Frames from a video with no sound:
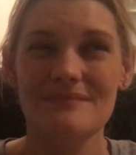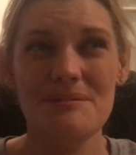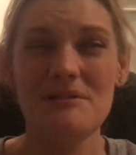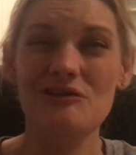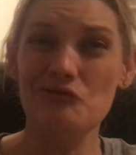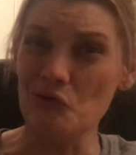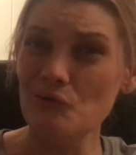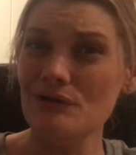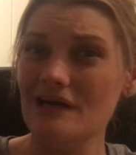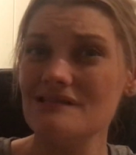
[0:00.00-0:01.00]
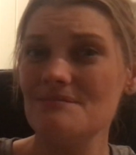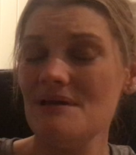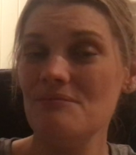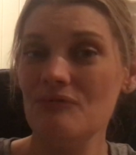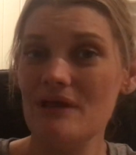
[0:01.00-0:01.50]
maybe don't ask
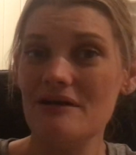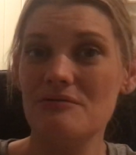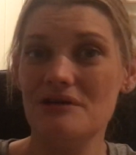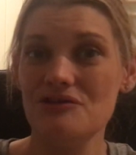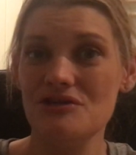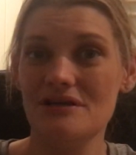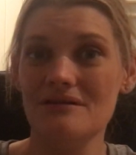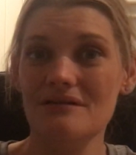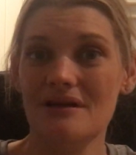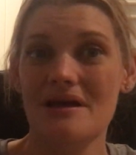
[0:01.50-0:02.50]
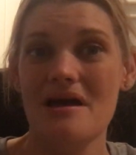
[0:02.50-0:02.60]
people that question.